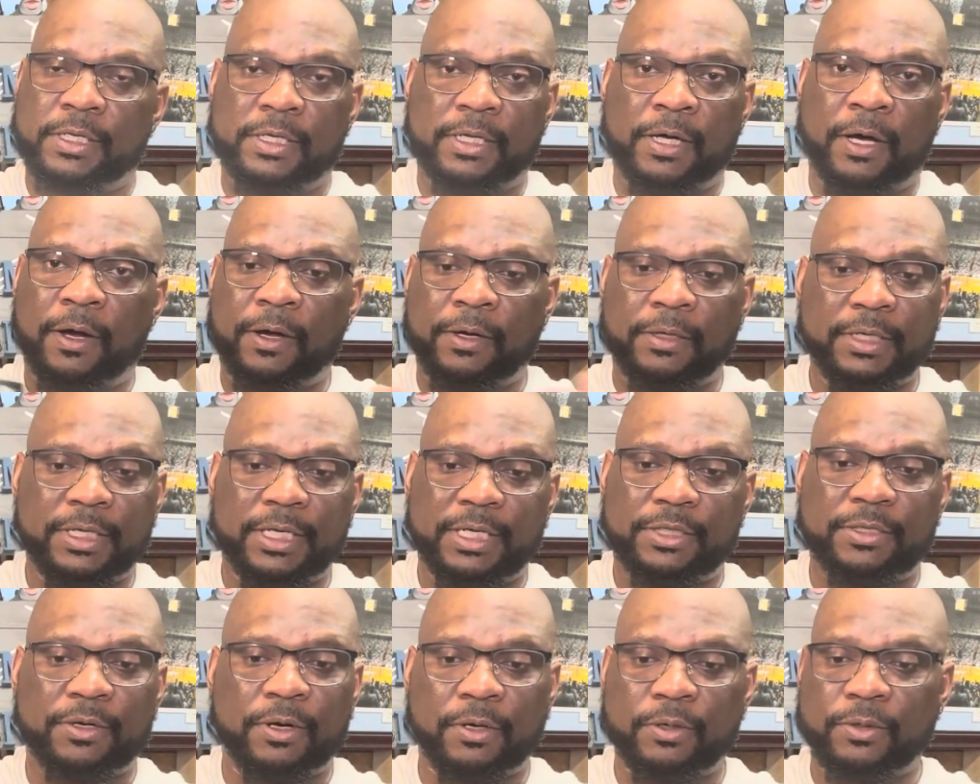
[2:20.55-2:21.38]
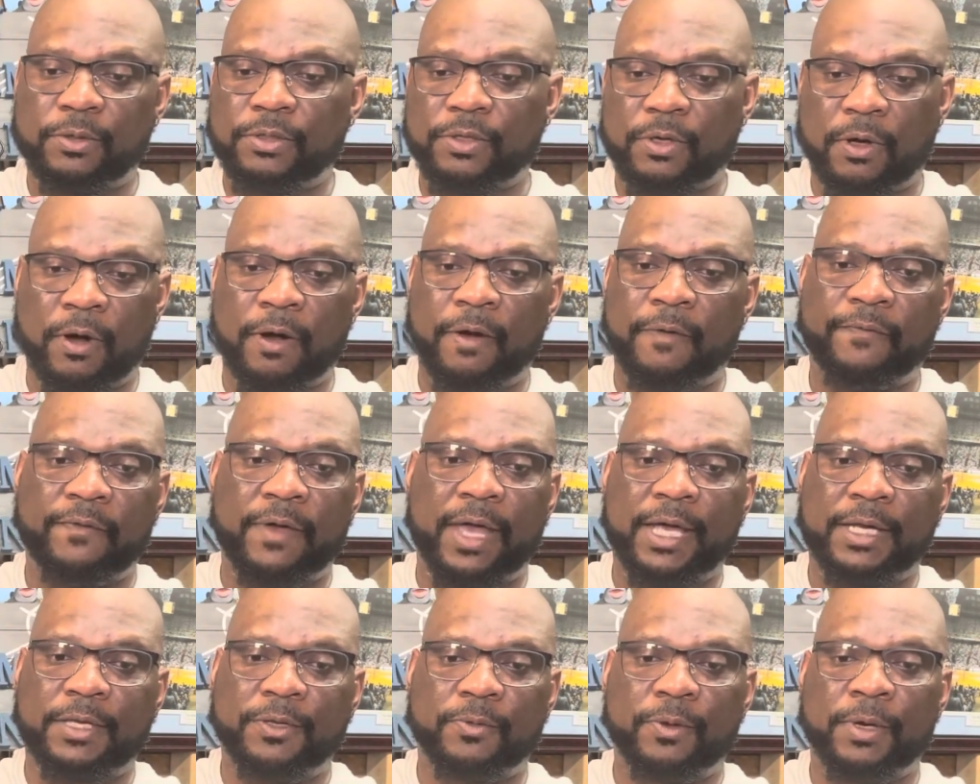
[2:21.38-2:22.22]
All the internals are
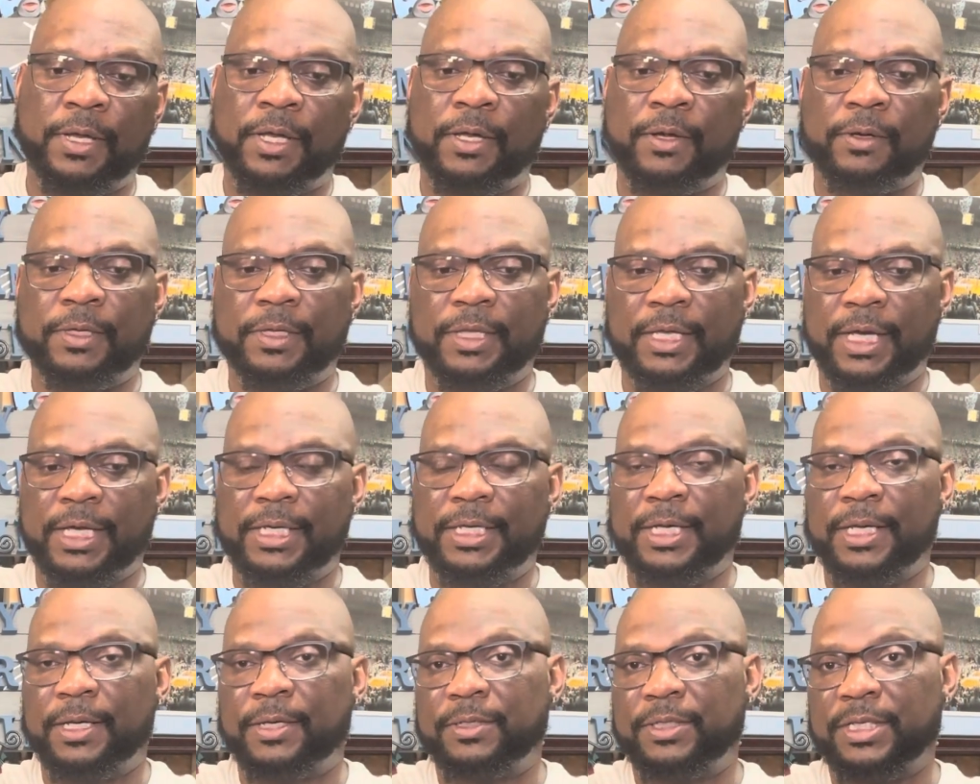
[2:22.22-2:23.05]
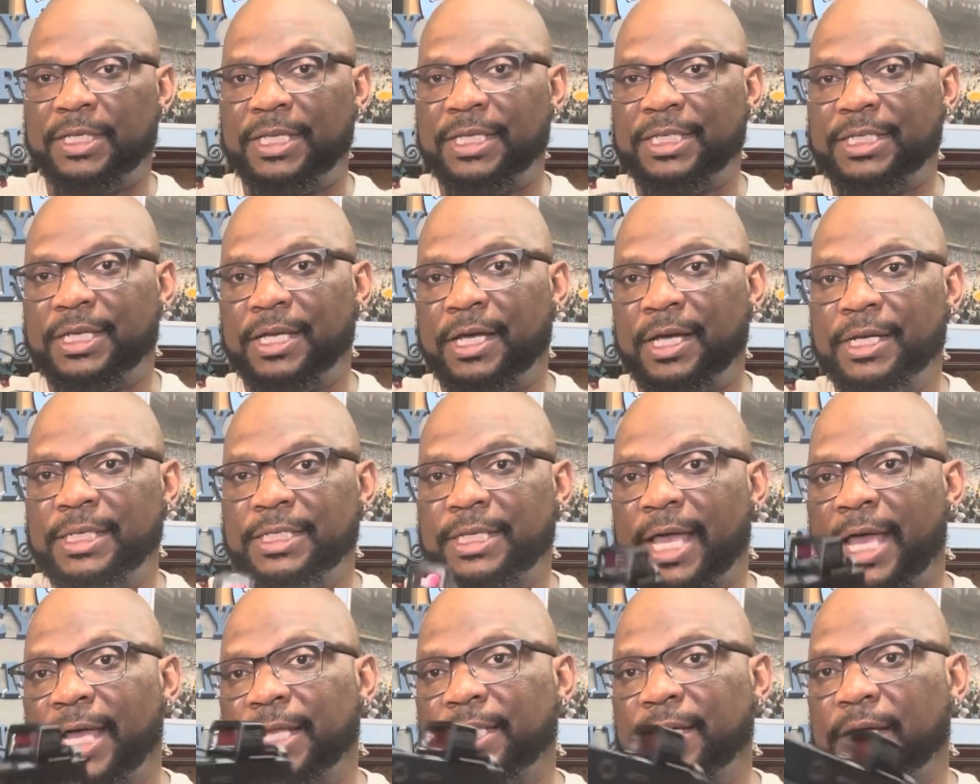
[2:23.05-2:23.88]
factory. The only thing I did to this gun is
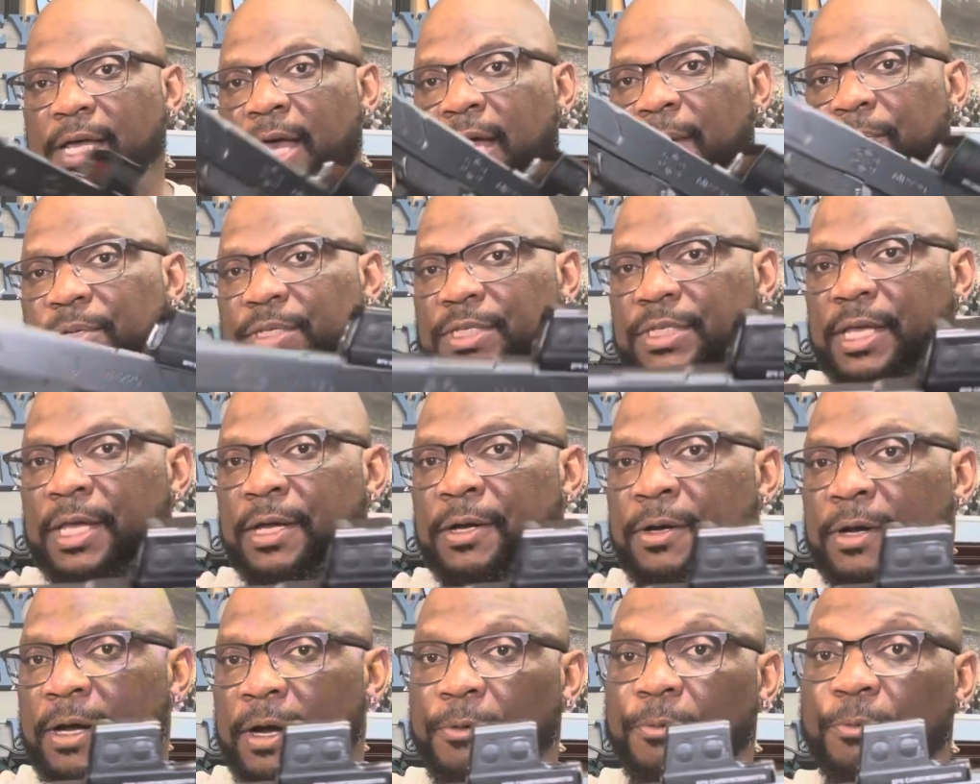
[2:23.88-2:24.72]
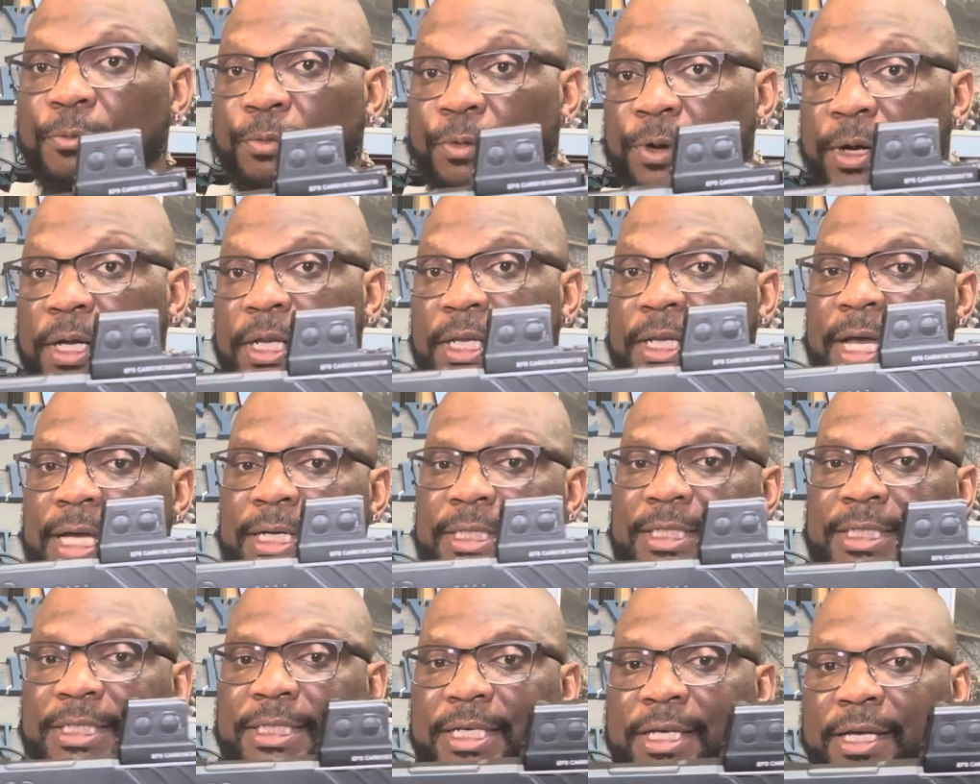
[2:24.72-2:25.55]
add the compensator. I really like
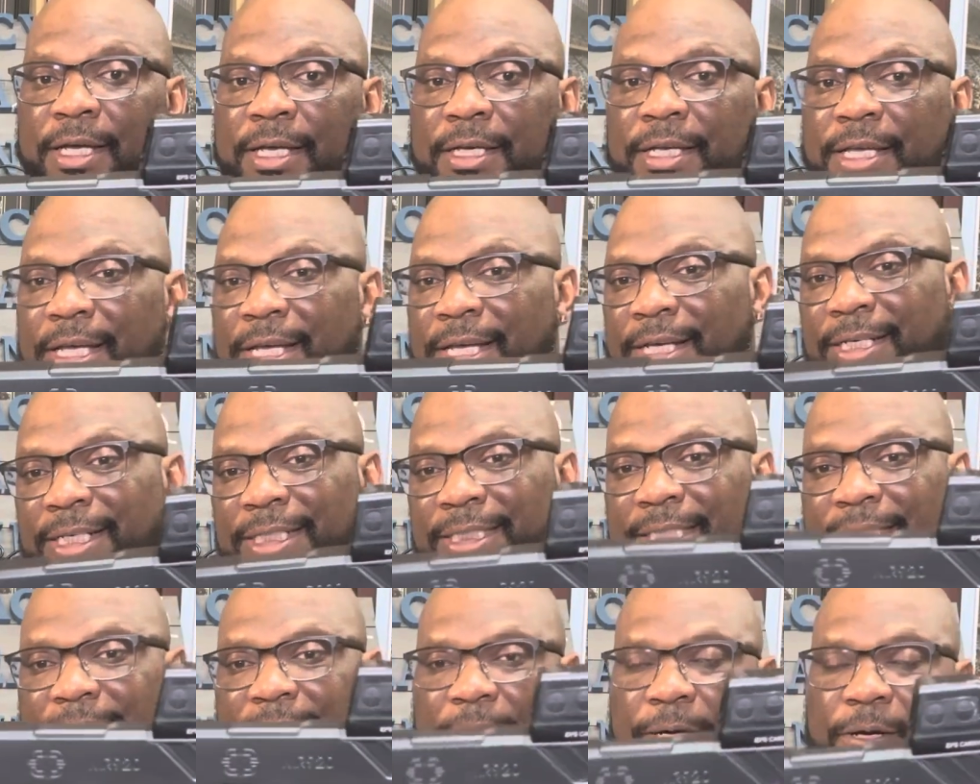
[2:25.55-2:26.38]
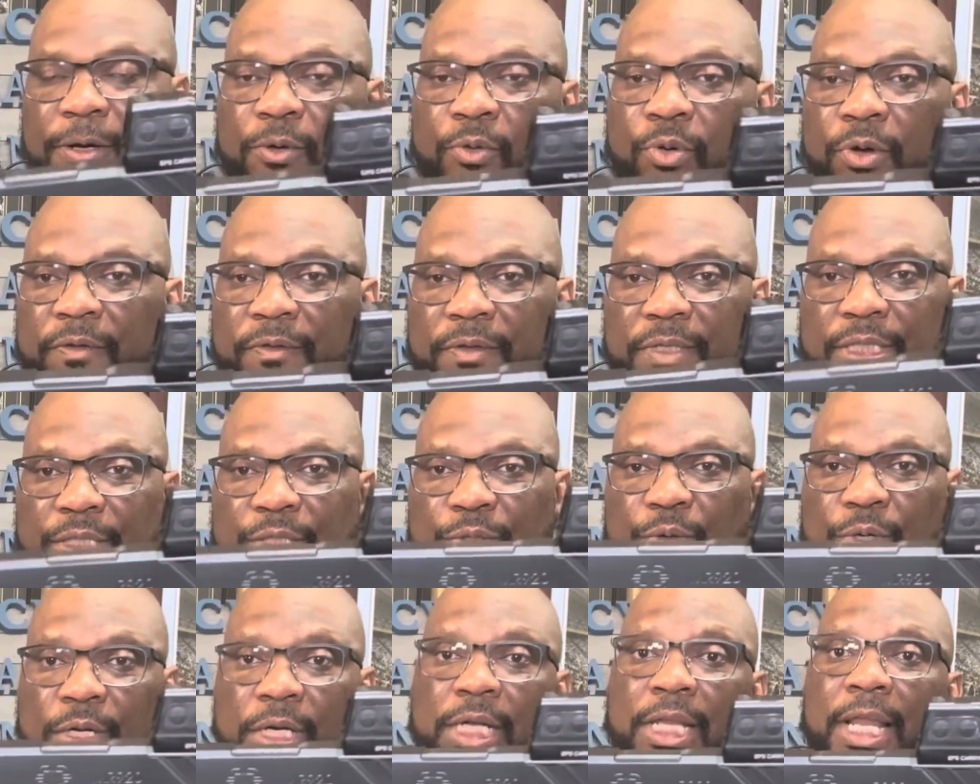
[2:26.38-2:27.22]
this gun. This is their equivalent
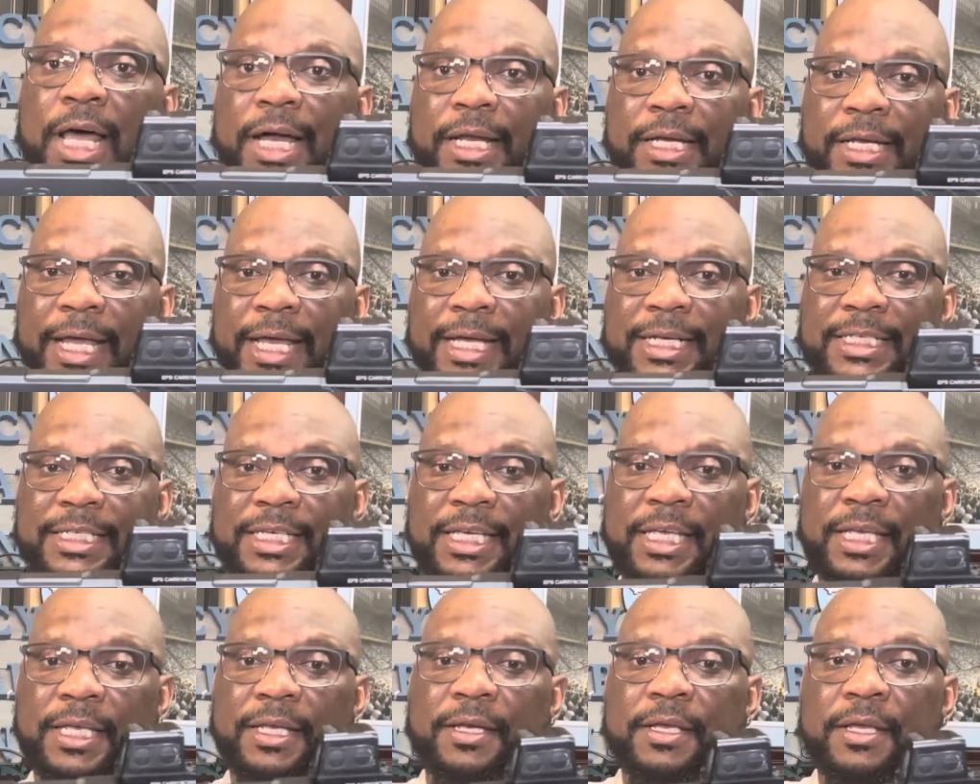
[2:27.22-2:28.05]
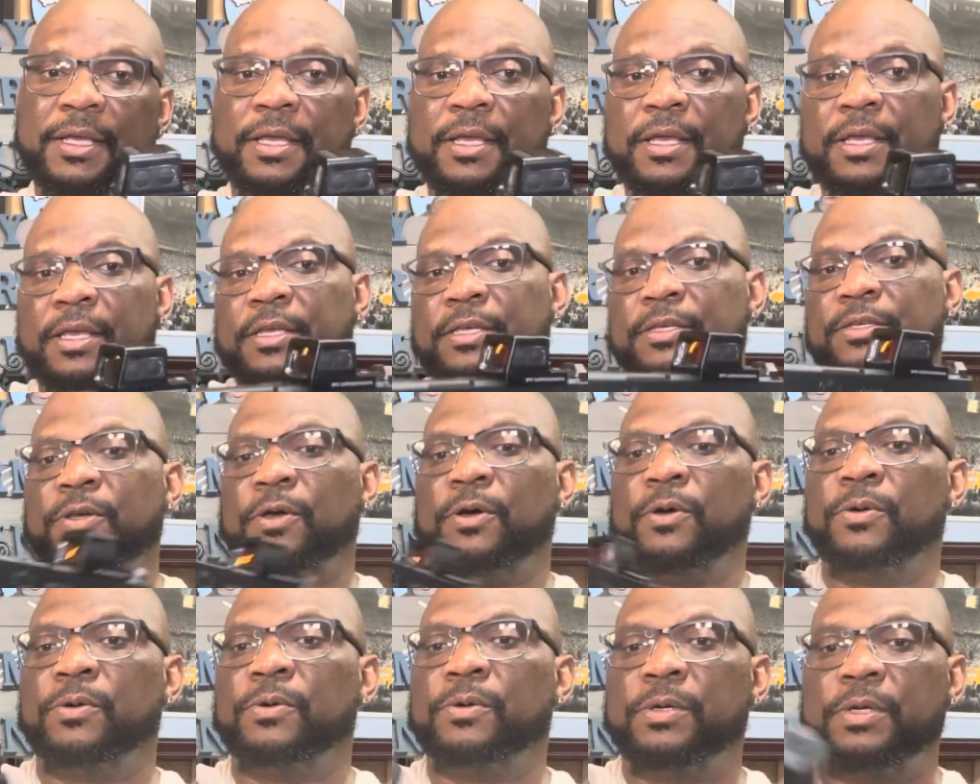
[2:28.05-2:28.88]
to a Glock 19.
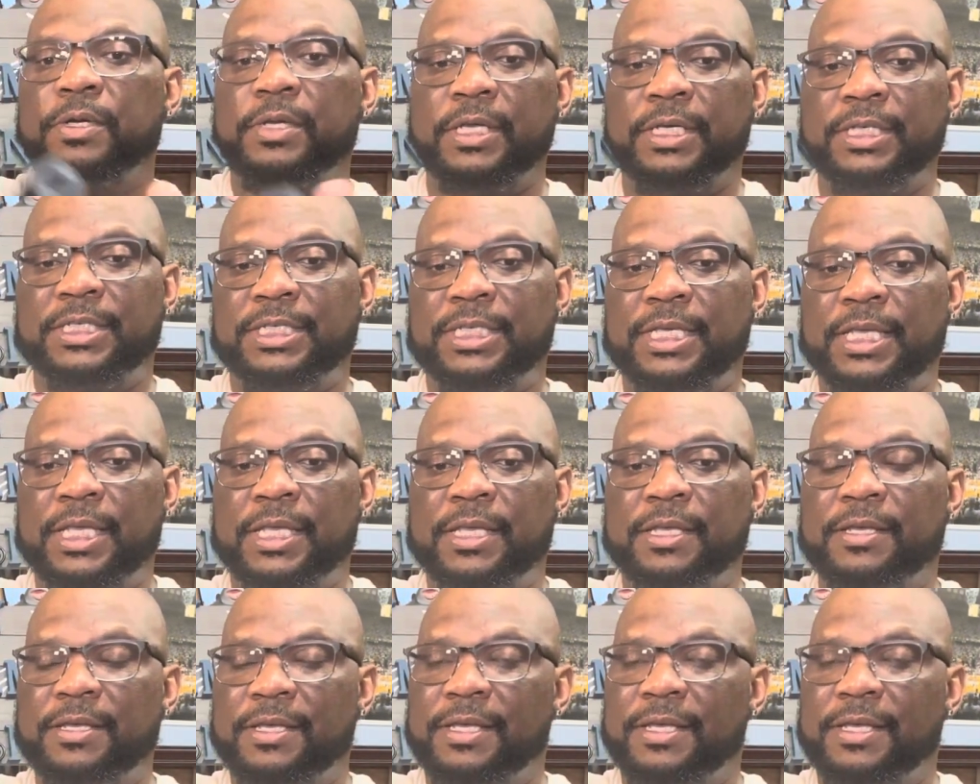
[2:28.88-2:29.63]
So let's see.